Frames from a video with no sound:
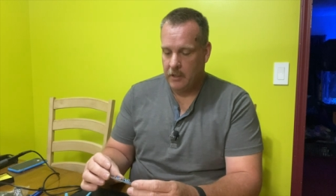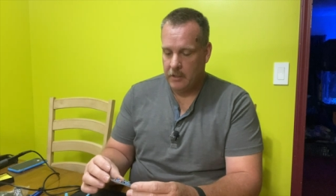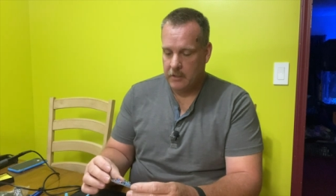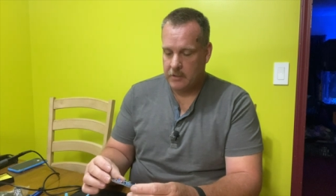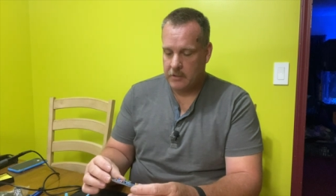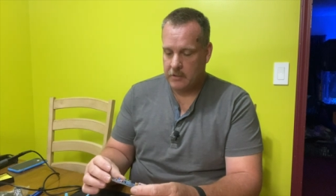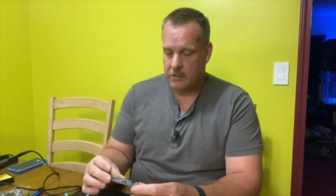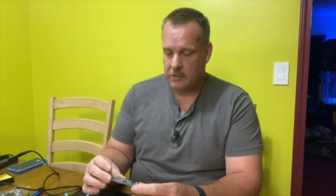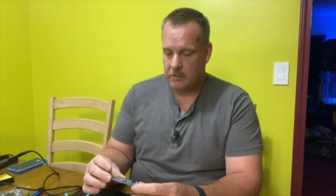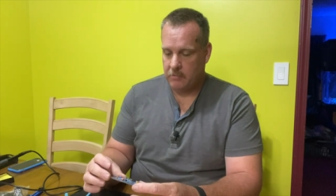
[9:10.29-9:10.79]

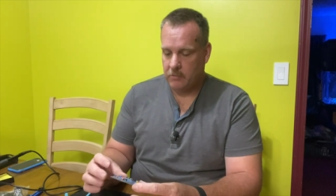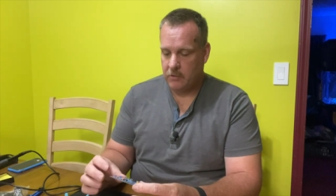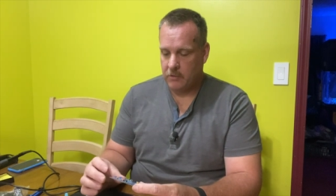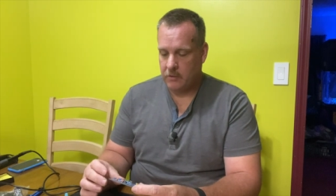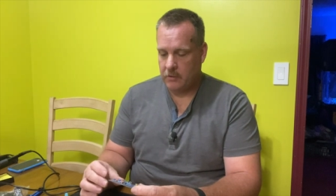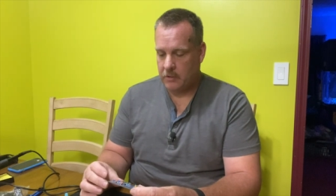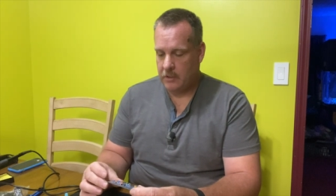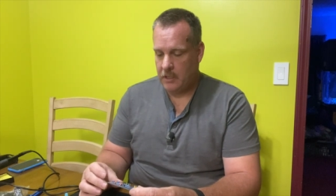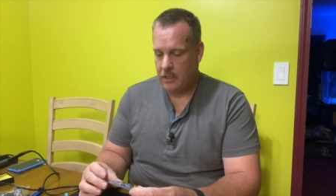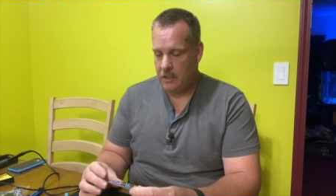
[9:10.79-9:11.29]

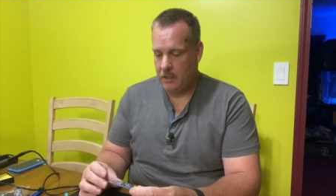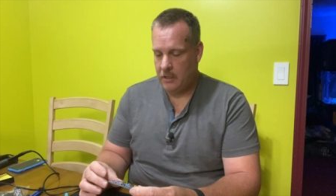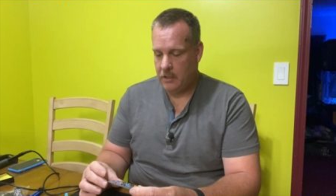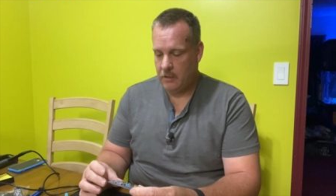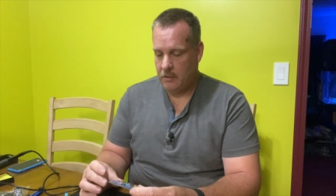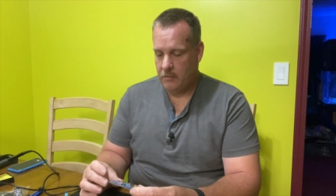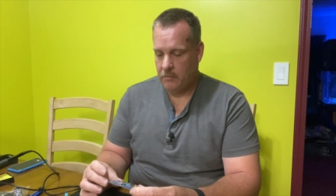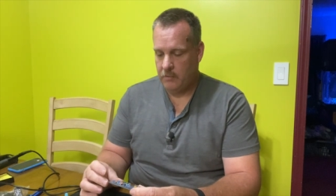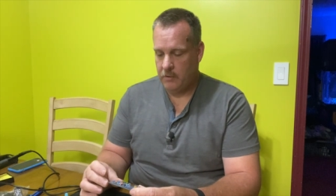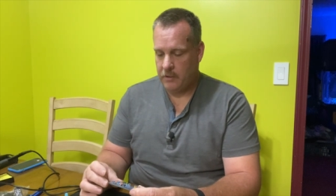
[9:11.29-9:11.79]
Similarly
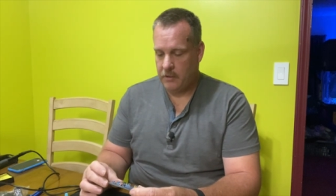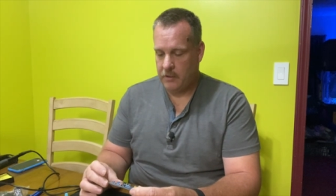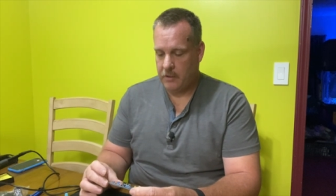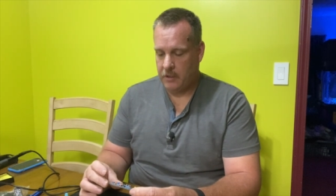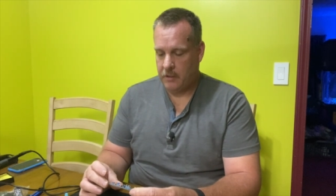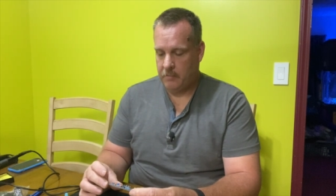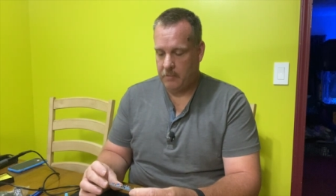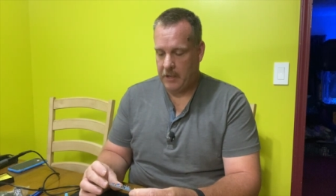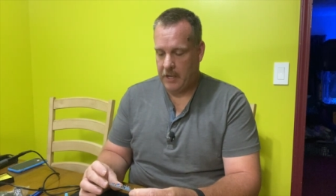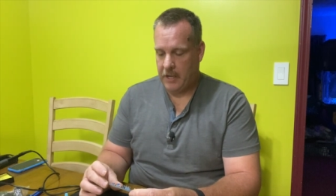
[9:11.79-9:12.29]
with the
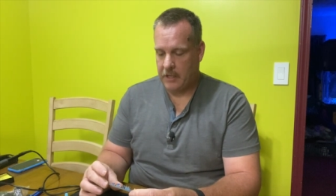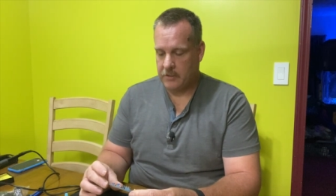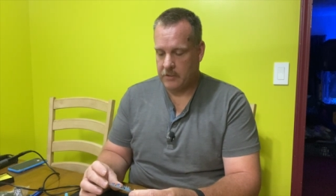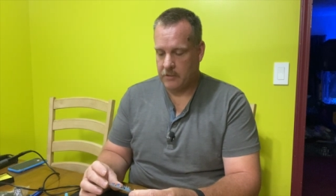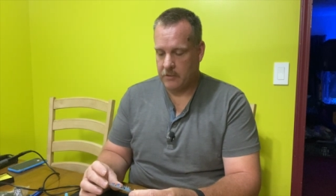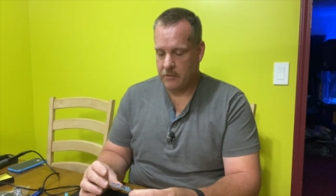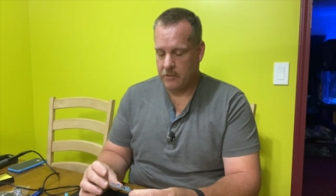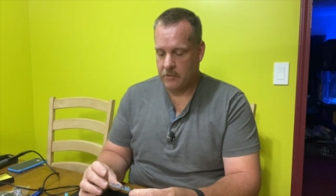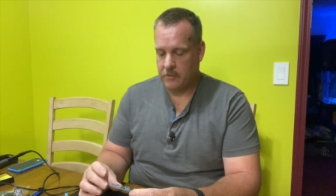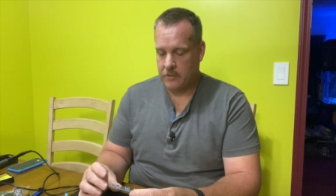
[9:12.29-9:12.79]

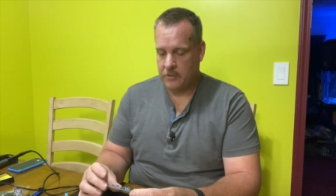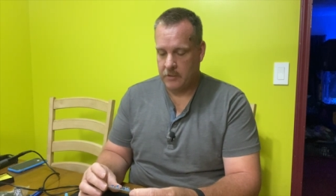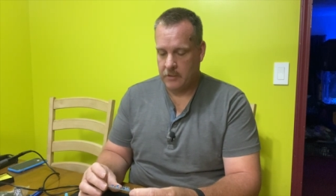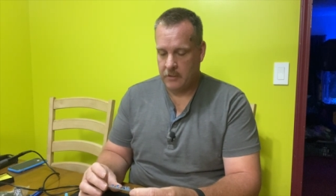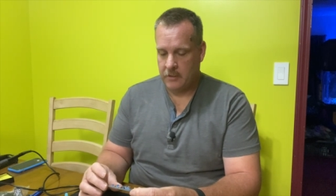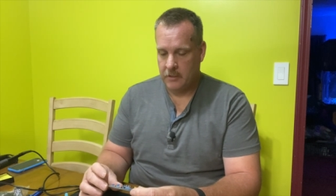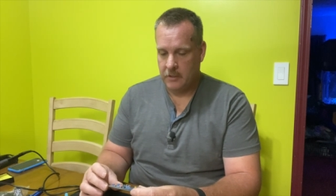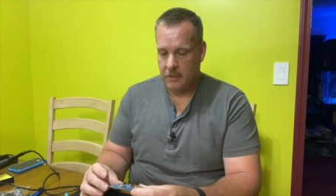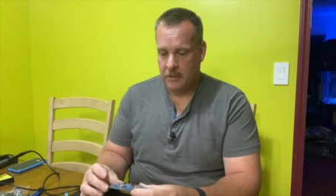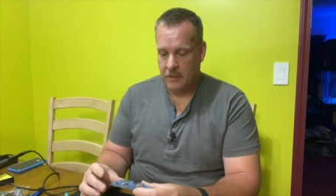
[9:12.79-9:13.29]
capacitors,
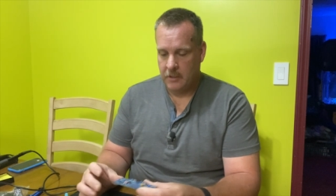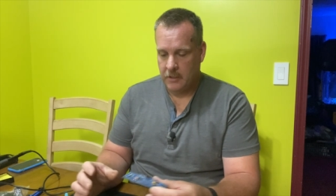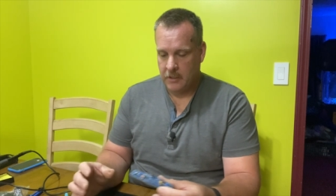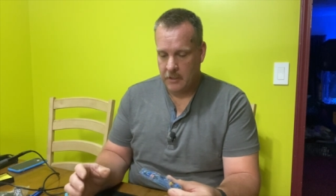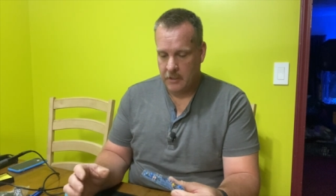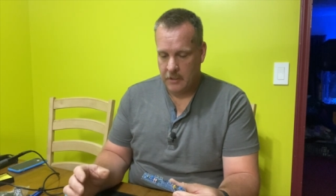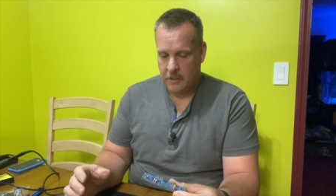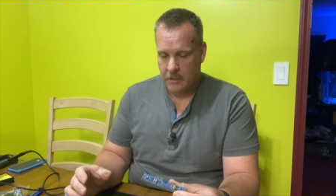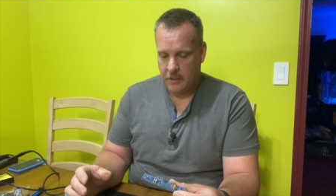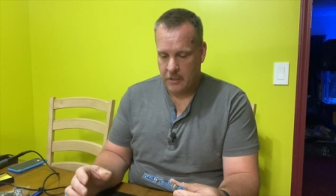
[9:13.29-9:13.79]

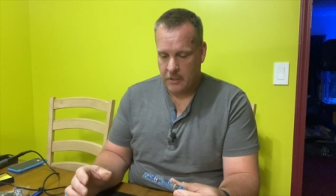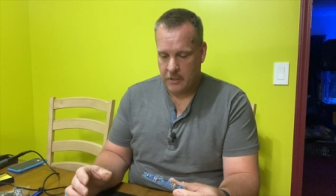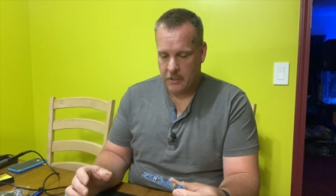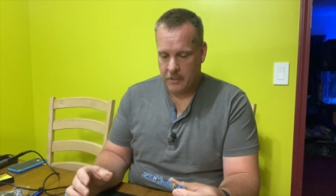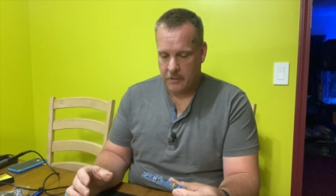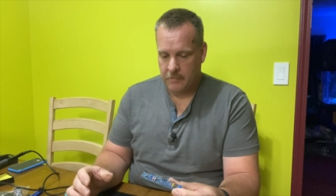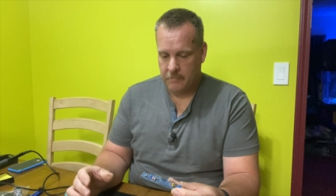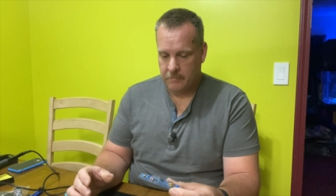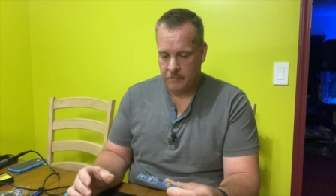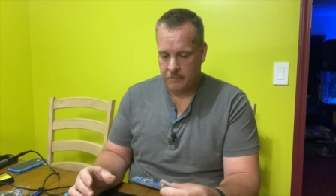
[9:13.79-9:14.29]

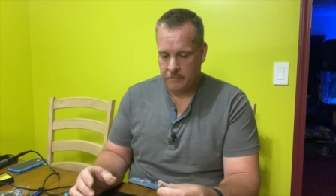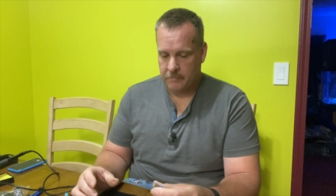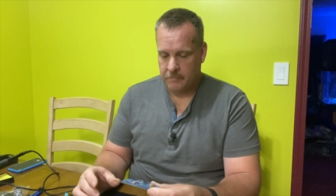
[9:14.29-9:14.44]
um,